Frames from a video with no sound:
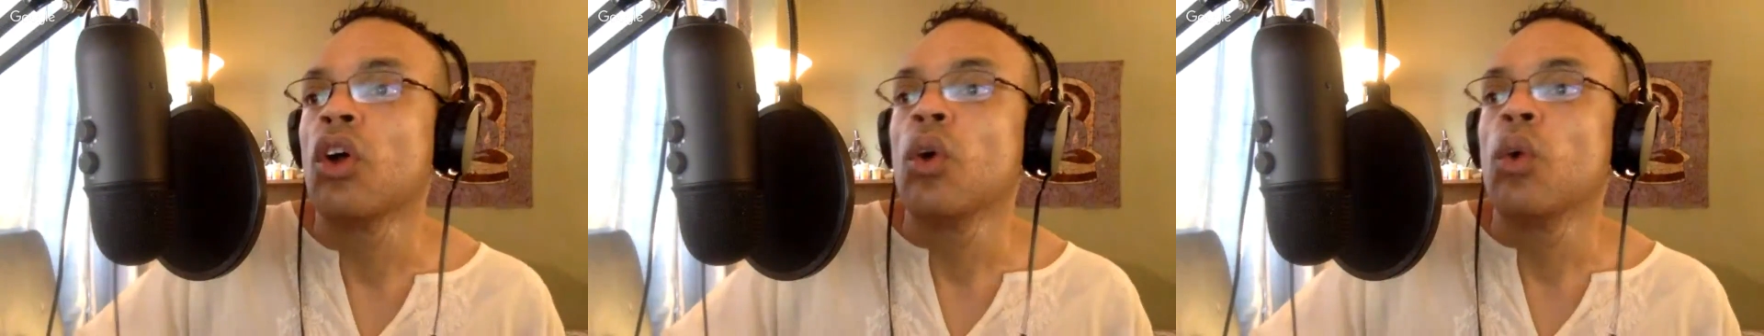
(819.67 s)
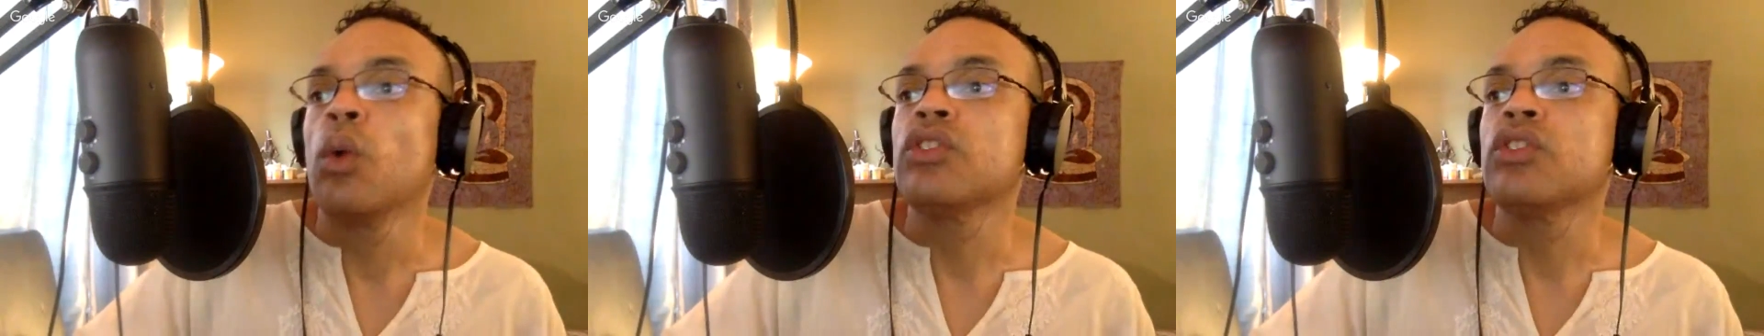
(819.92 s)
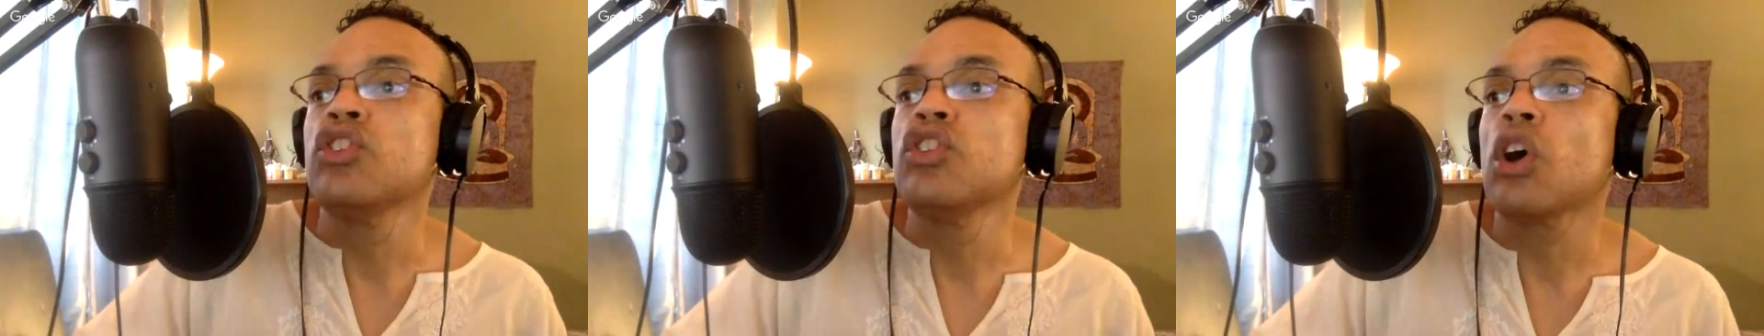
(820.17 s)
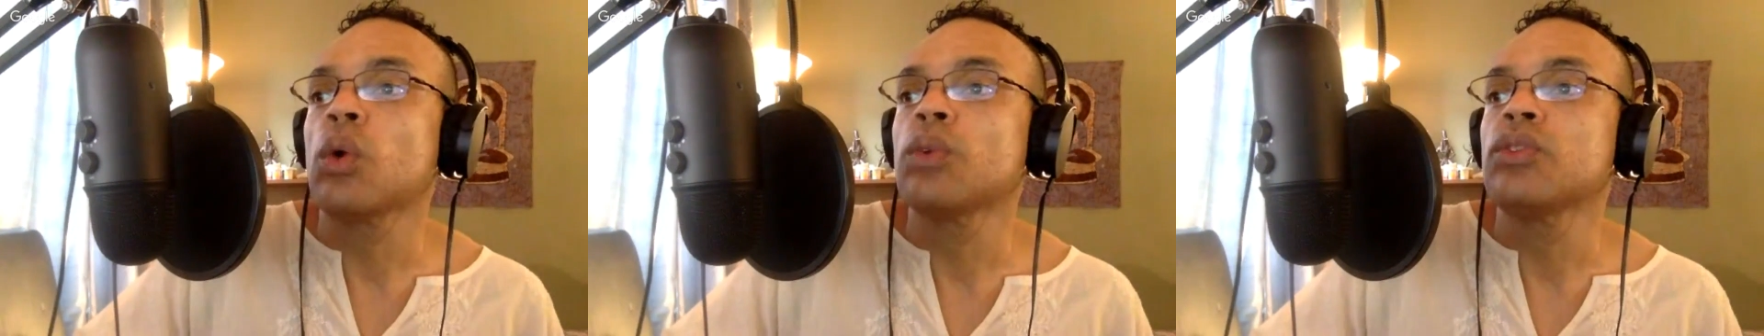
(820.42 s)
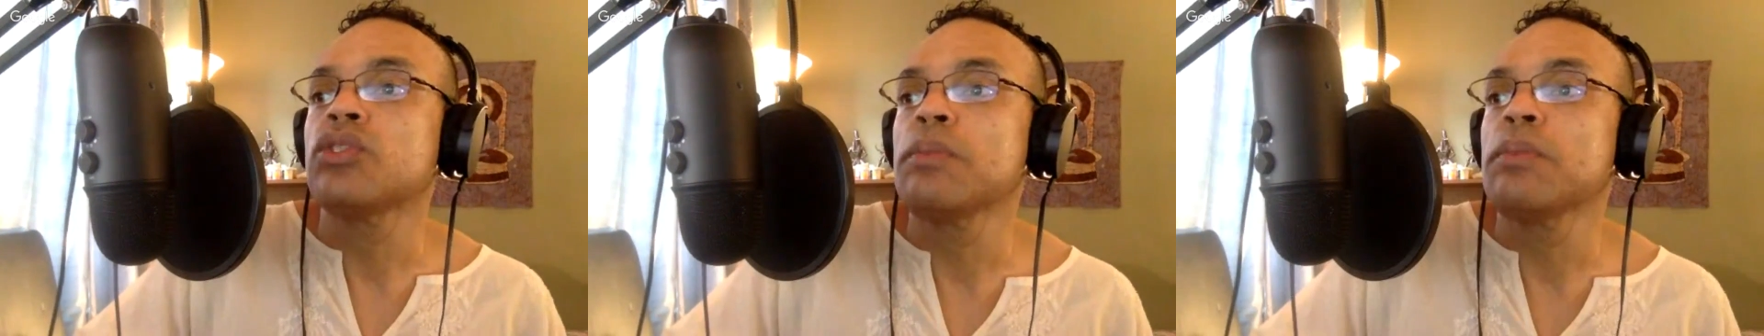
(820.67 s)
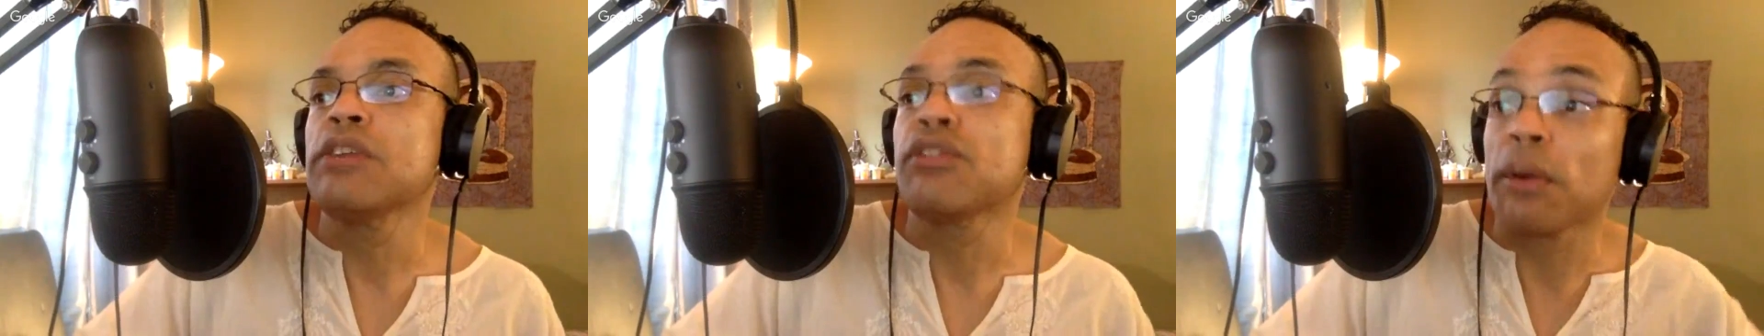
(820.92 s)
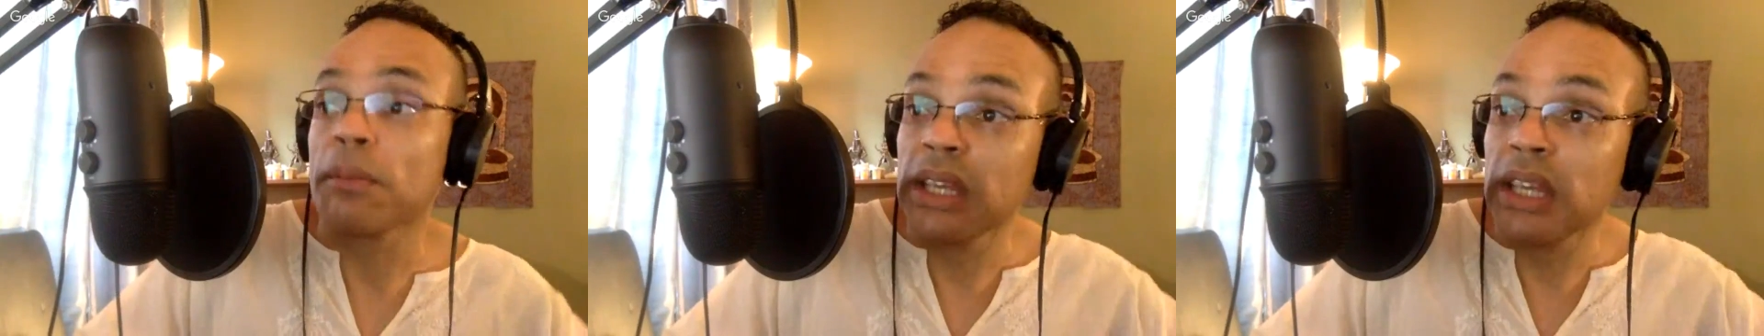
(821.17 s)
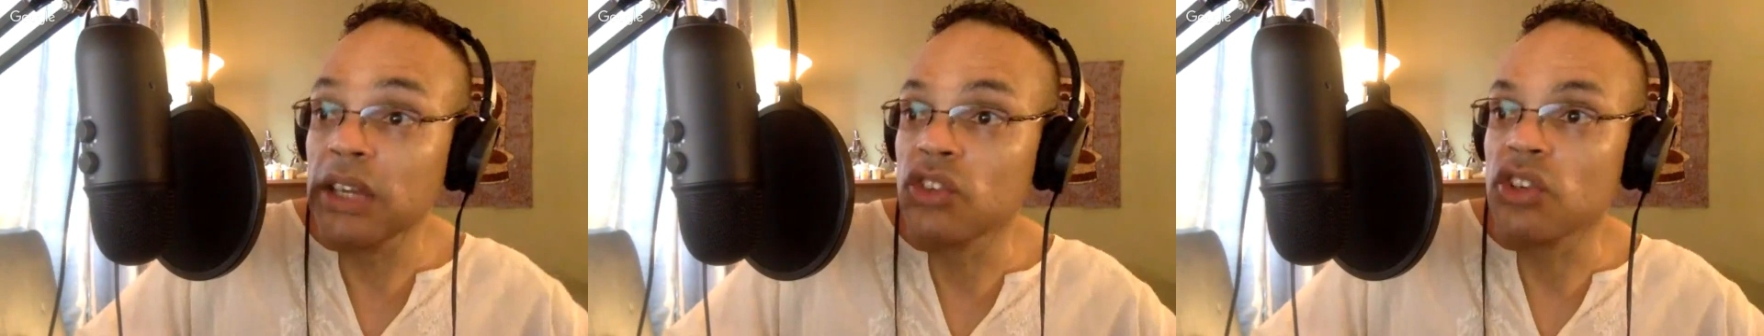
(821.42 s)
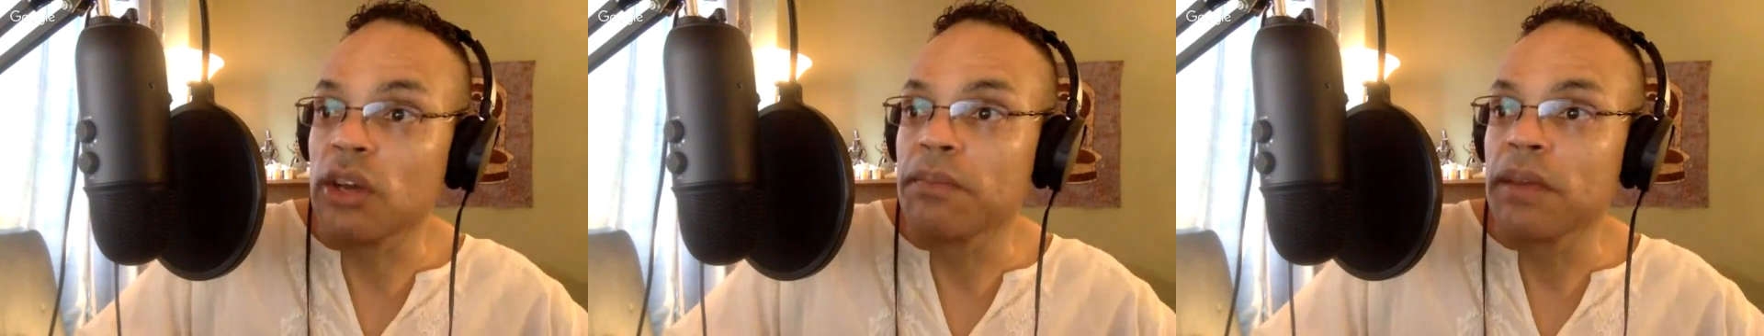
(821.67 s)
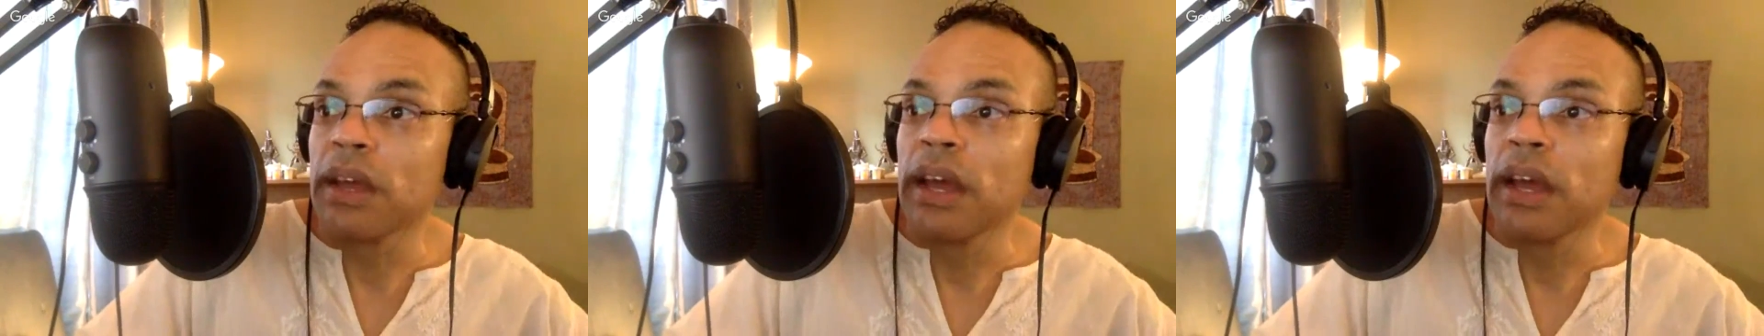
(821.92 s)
was known to be from Egypt,